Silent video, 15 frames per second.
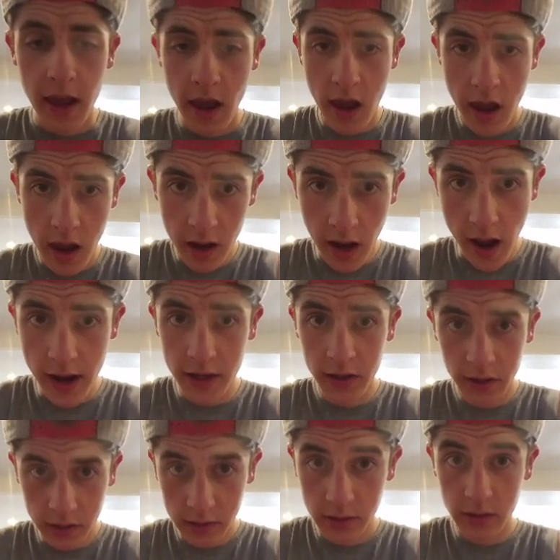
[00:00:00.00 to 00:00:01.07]
and
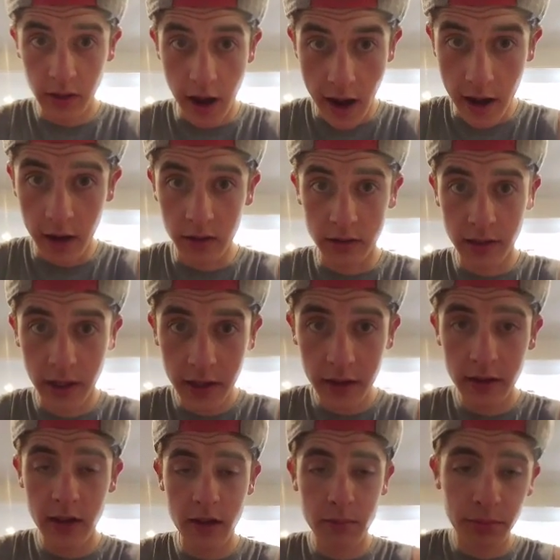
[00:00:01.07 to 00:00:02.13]
I'll tell
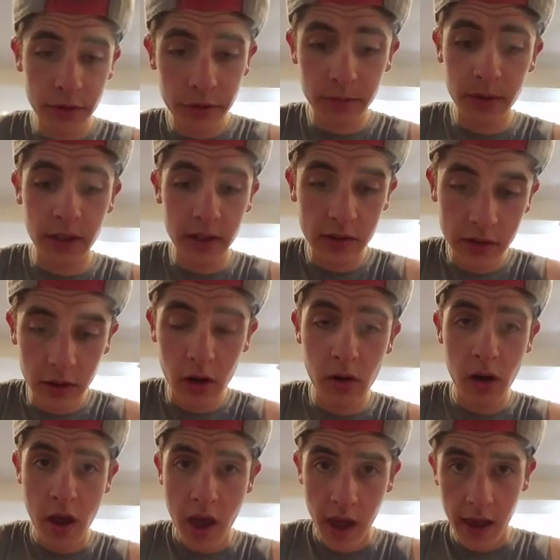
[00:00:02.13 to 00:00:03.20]
you the improvement.
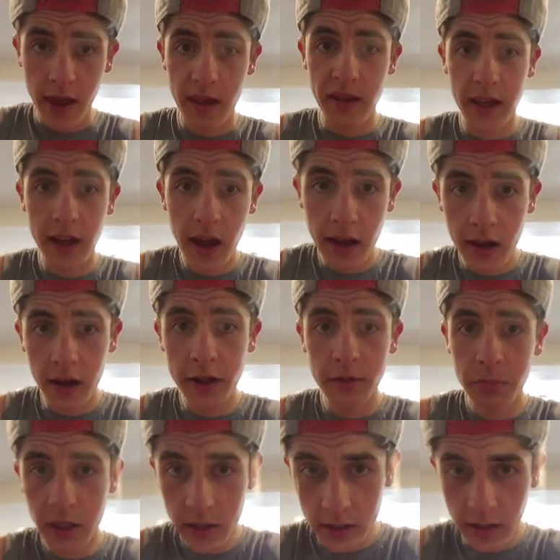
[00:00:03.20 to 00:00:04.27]
So in the
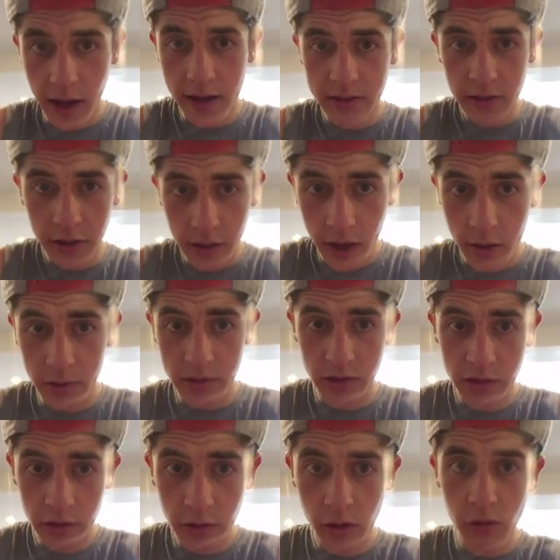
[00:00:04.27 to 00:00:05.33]
800 meter last year, I was
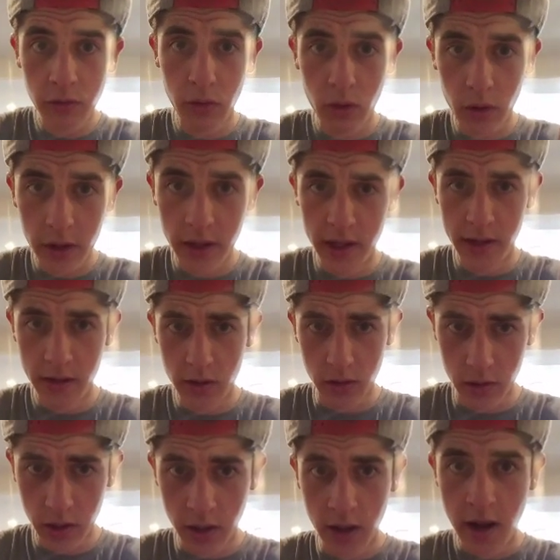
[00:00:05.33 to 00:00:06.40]
a 204
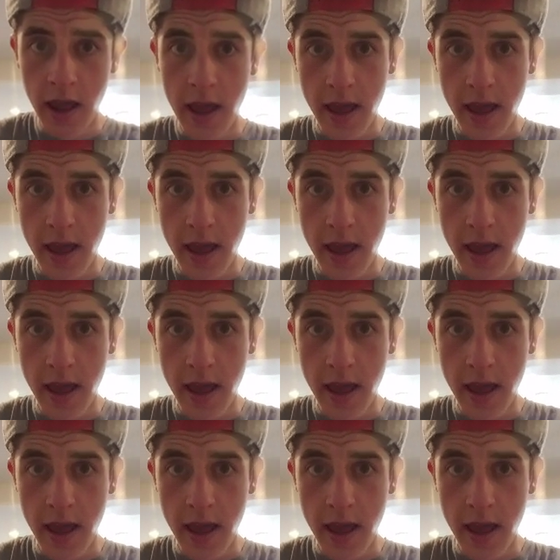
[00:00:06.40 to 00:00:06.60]
indoor.